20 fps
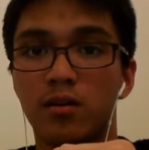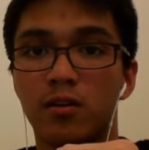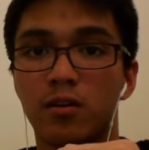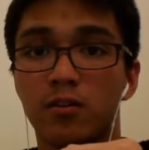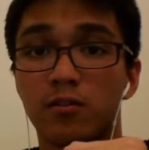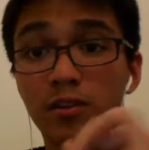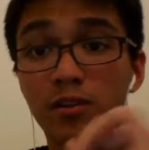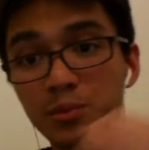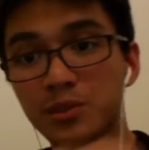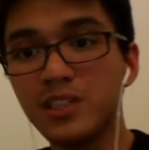
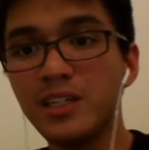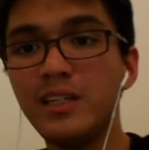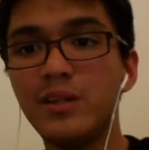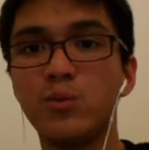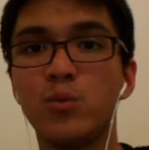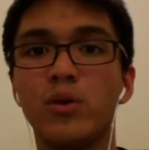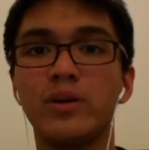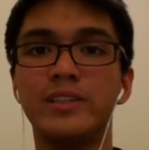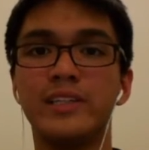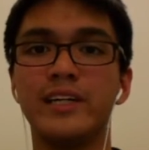From study
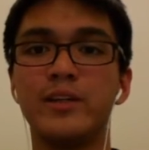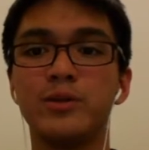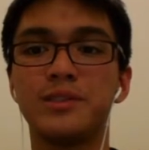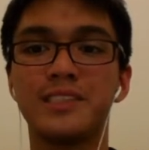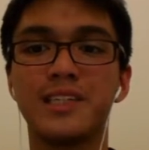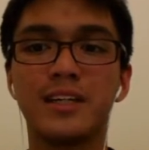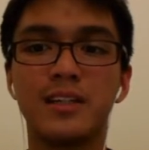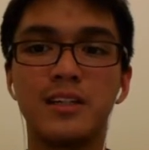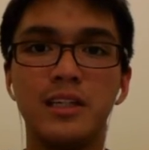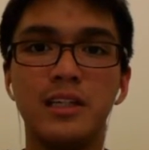1, it was
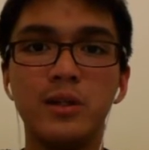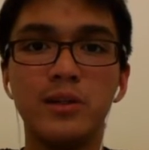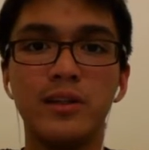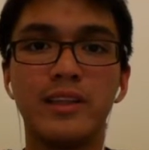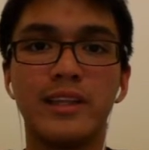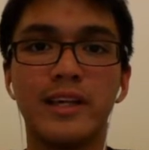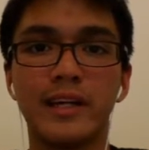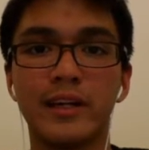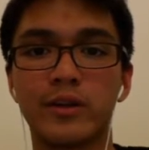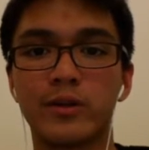concluded
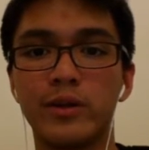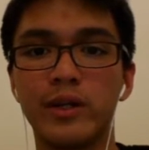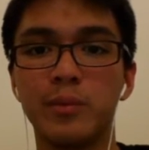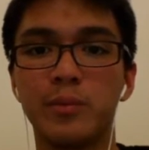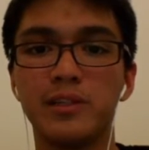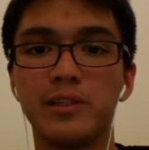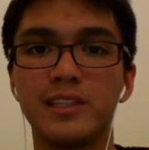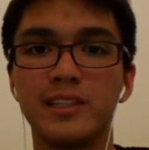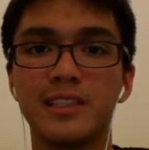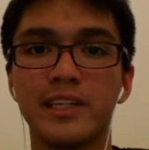that
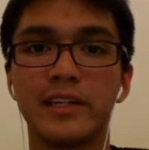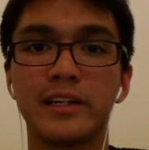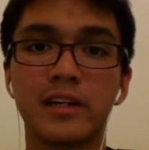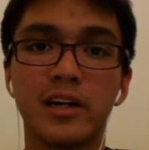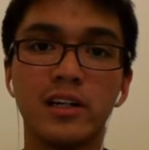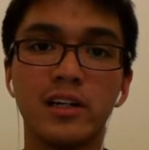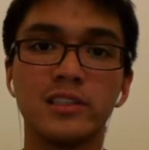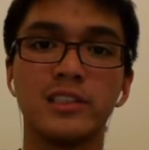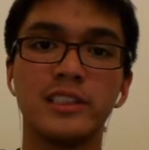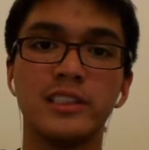agreeableness and
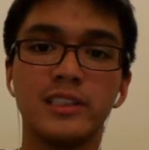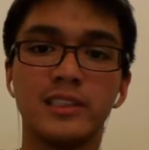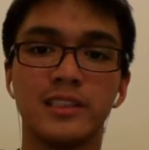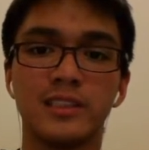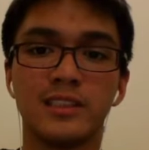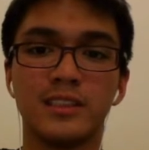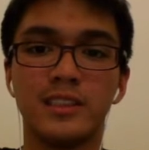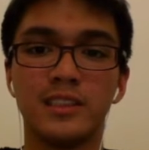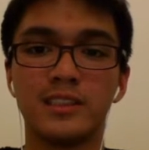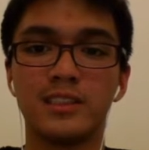
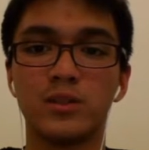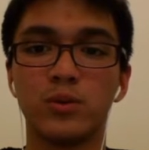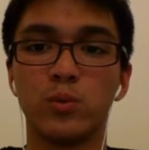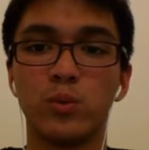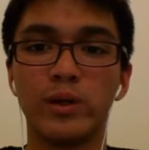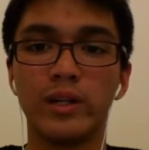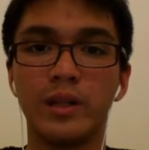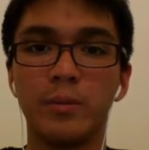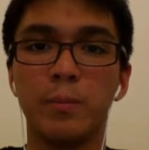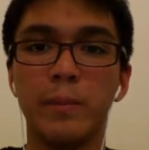conscientiousness were
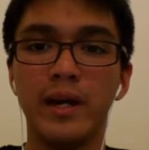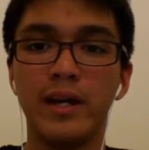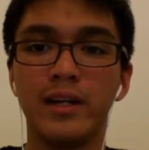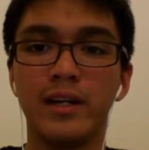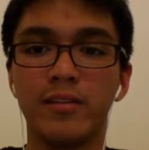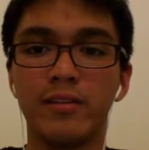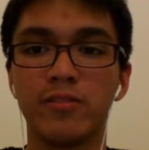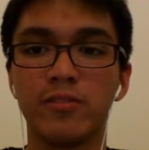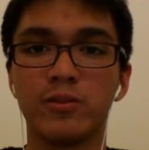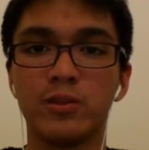the main
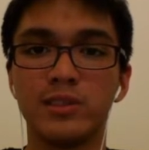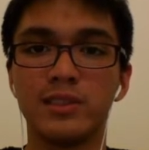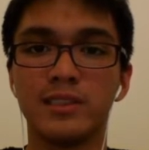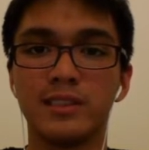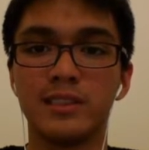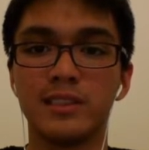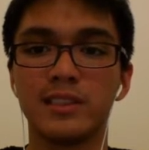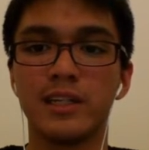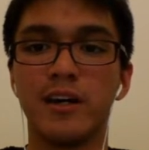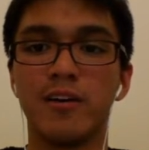
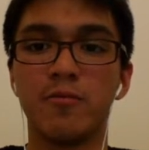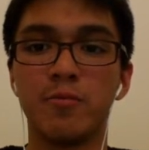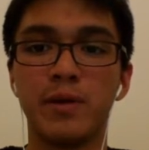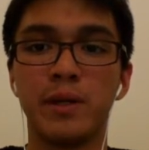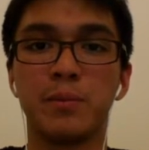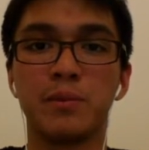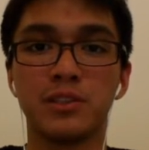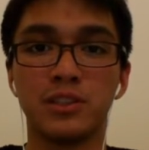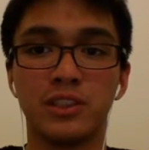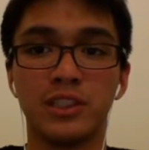influencers of
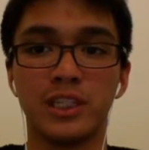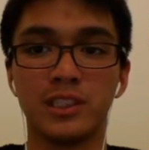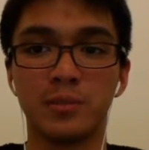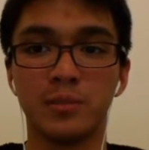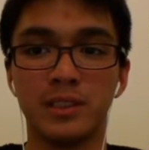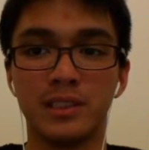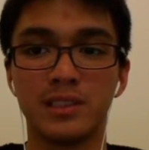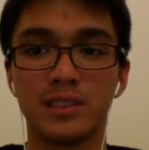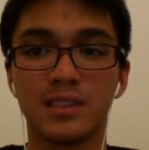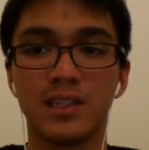people's
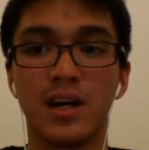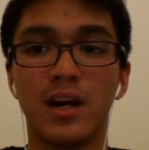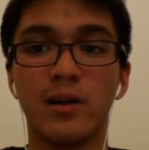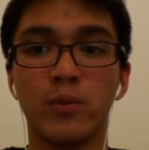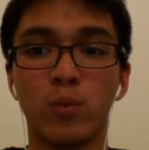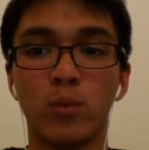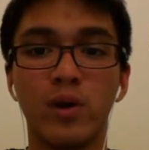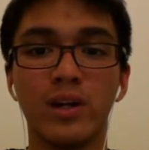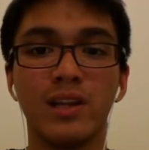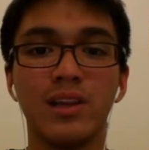judgment on
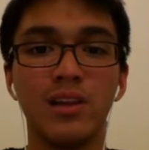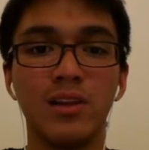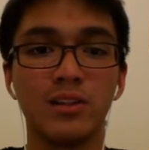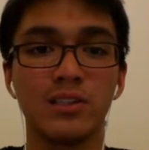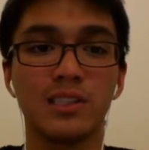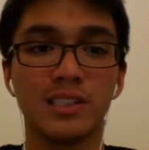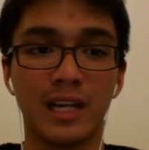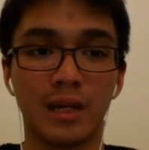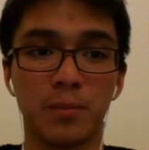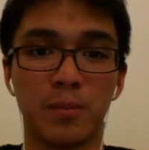what looks
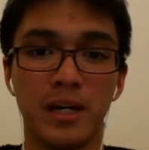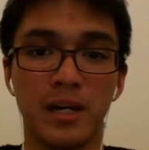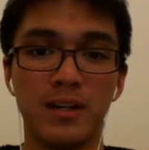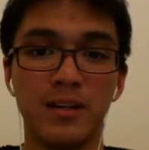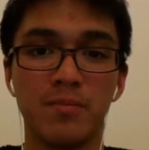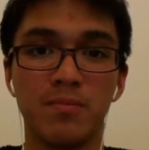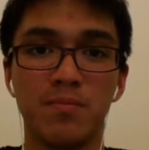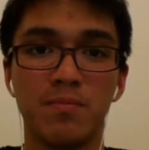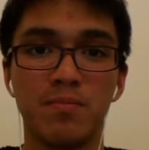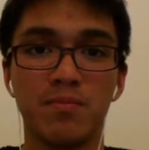like pain.
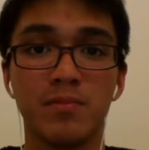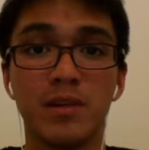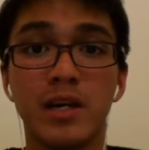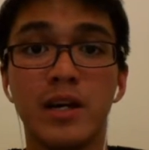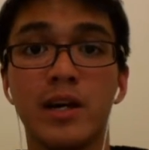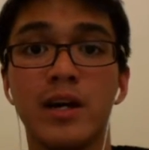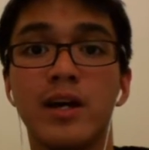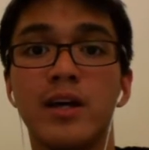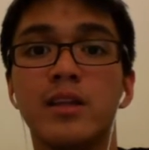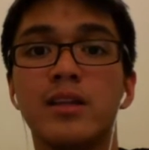
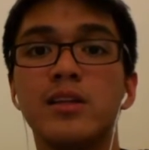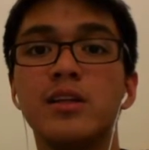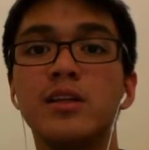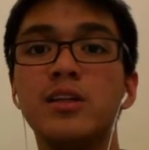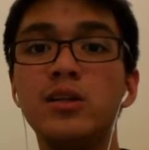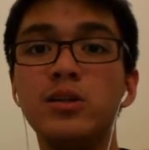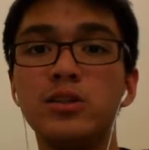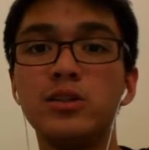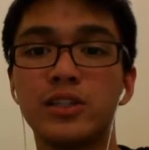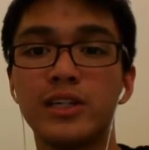The two
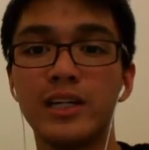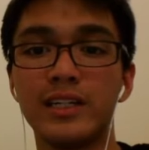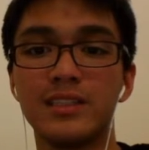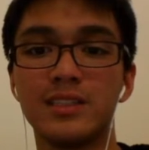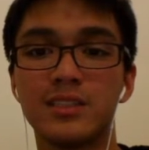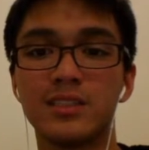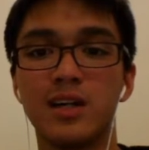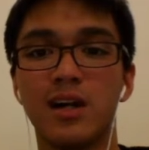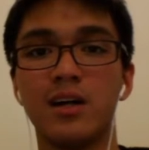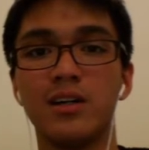traits
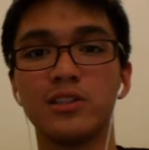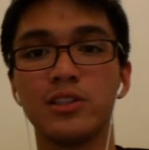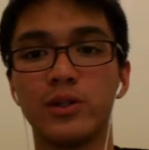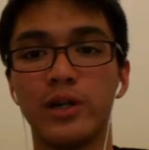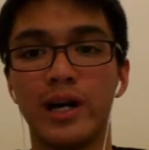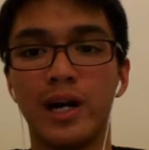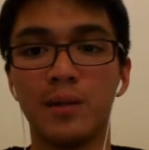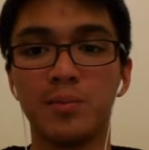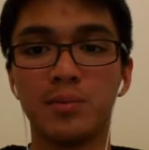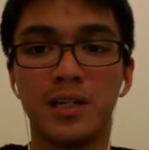also
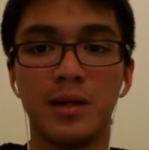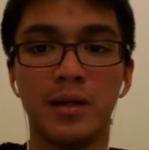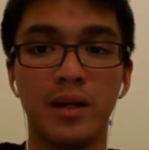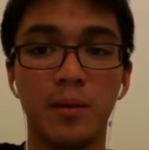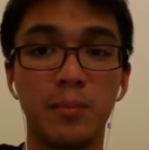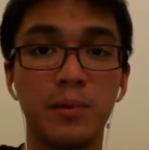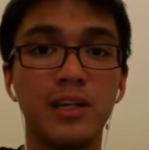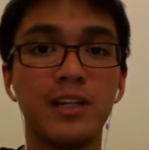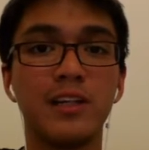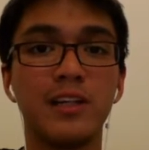helped in
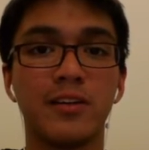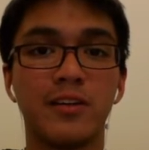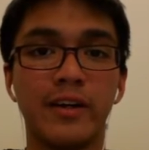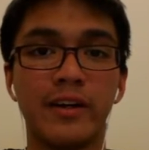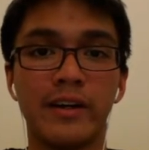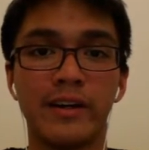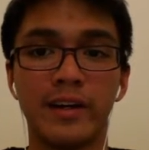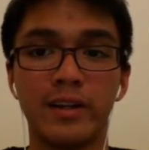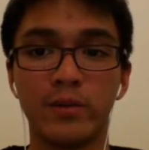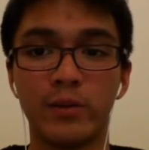ameliorating
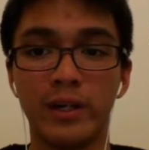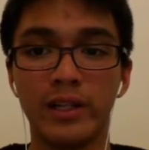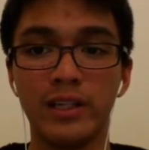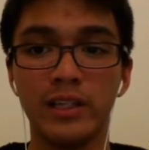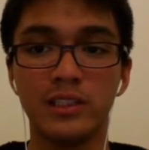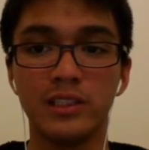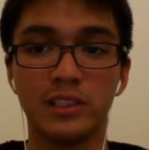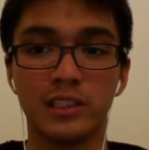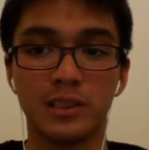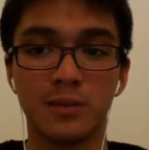
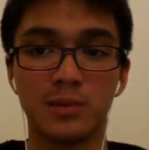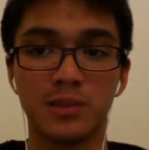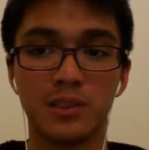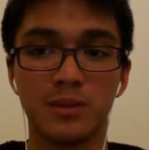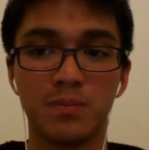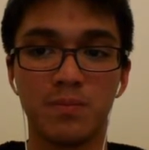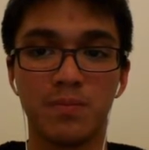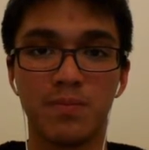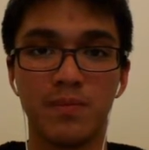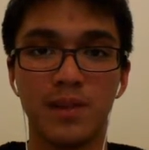relationships.
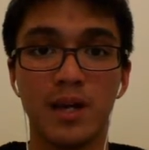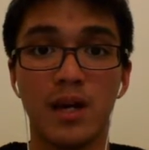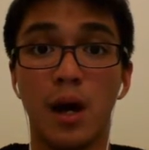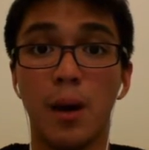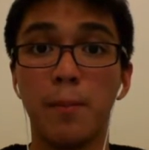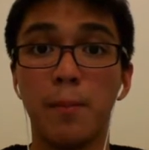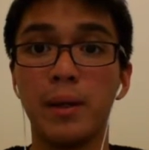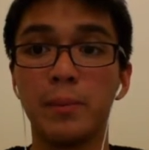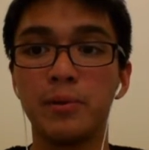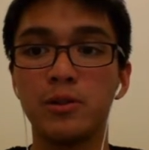
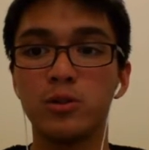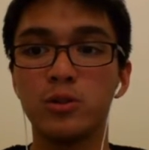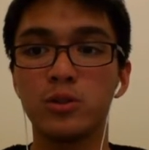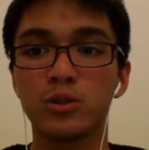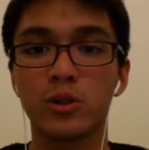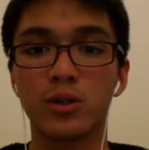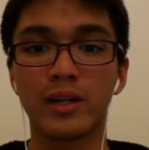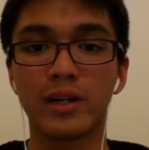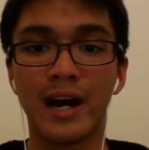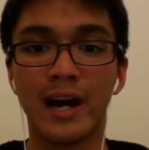People who
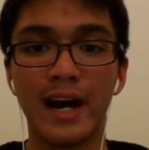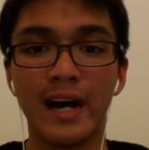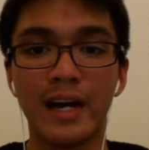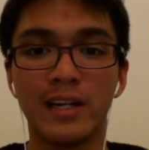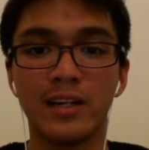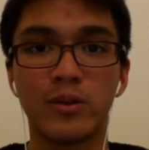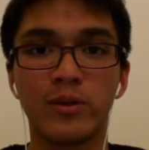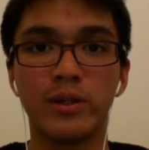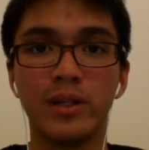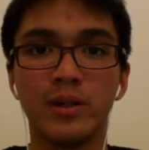scored high in
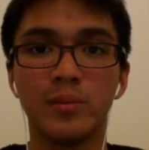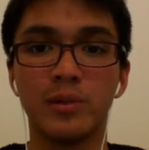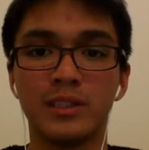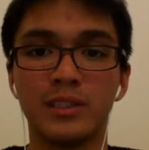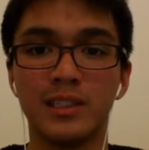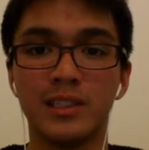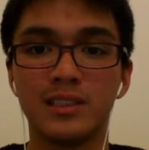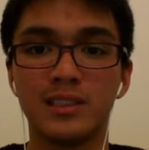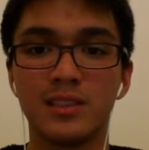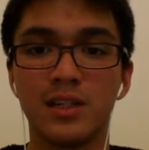
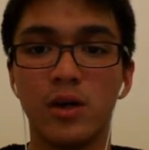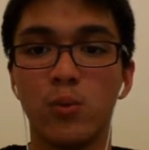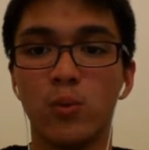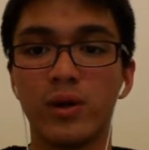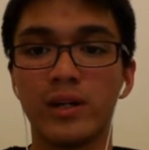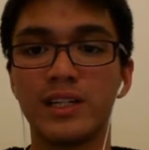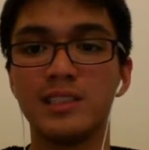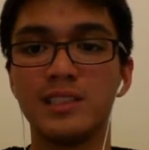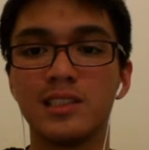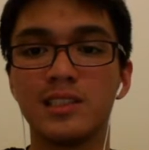agreeableness were
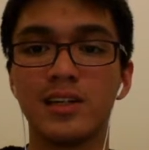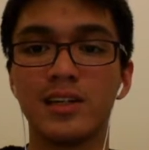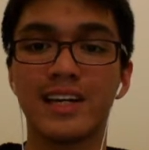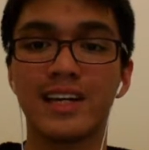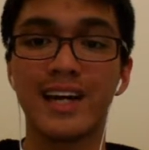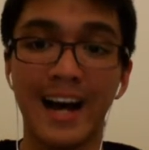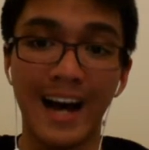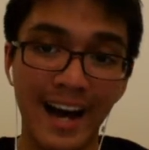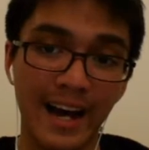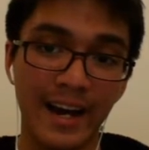considered
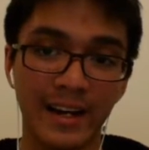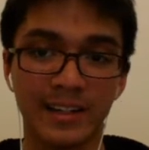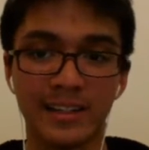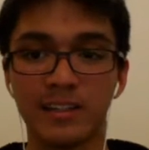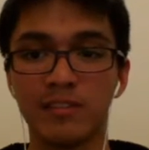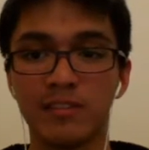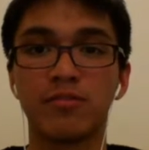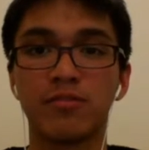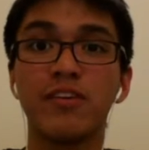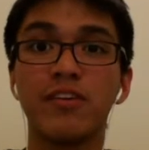kind and
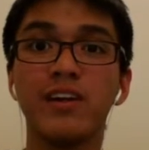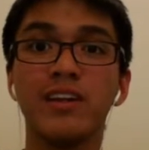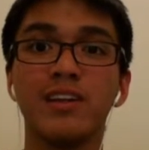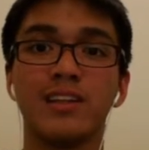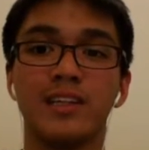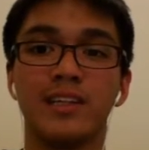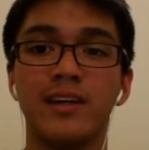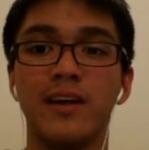friendly,